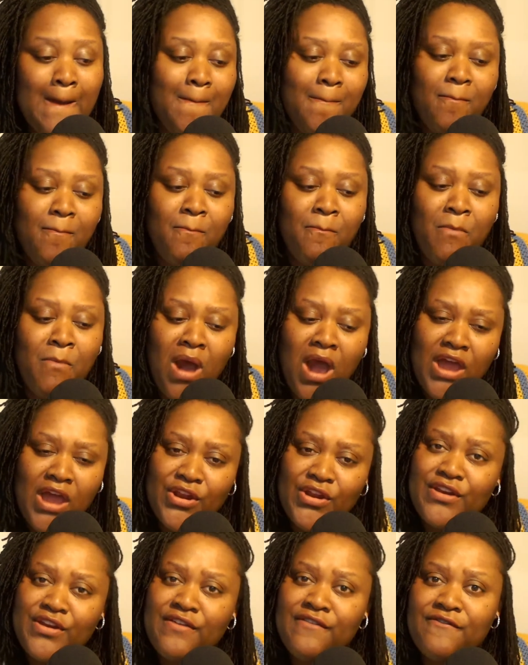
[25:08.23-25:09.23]

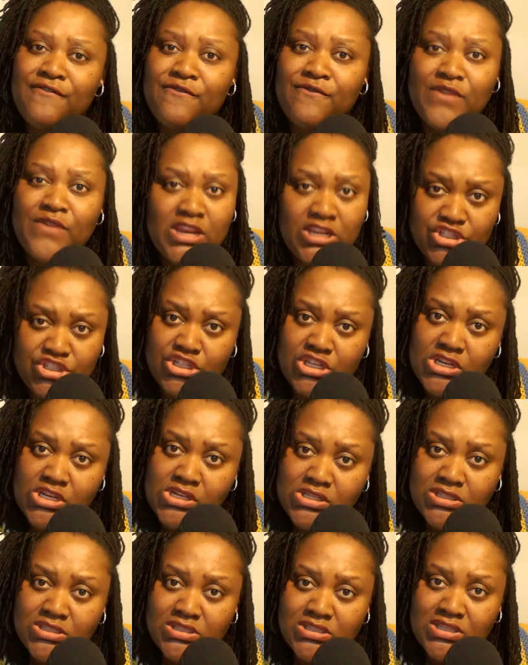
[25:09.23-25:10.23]
modern
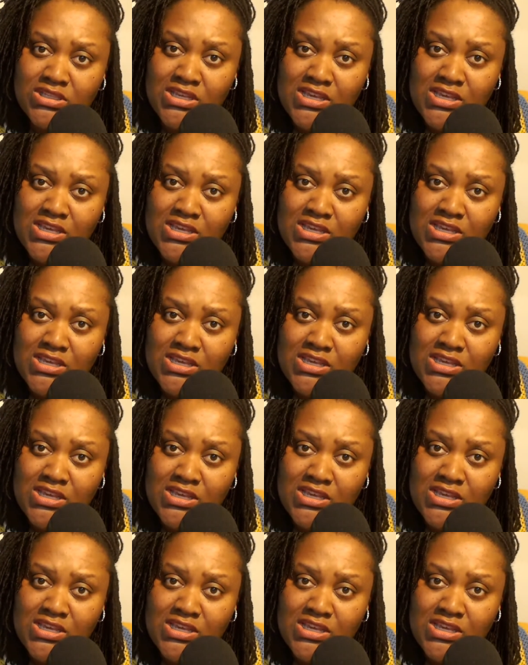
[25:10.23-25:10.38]
finishings,